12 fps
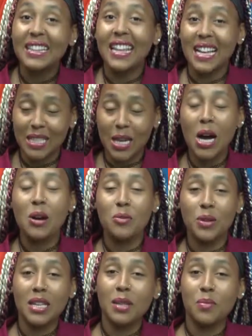That's how
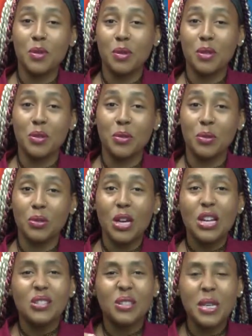we keep you in the know.
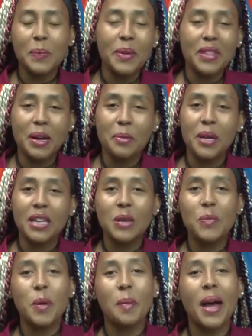So keep it that way.
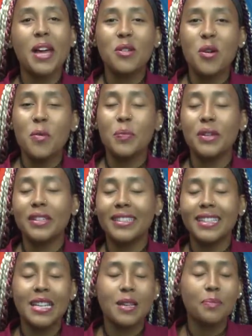Keep your mind
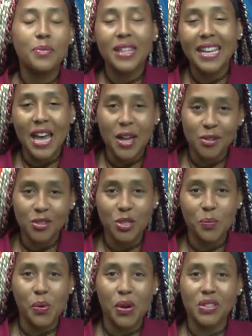open. Keep the
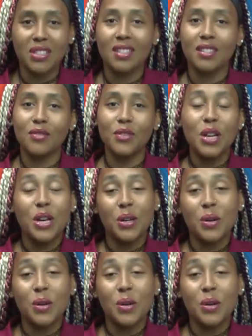energy positive.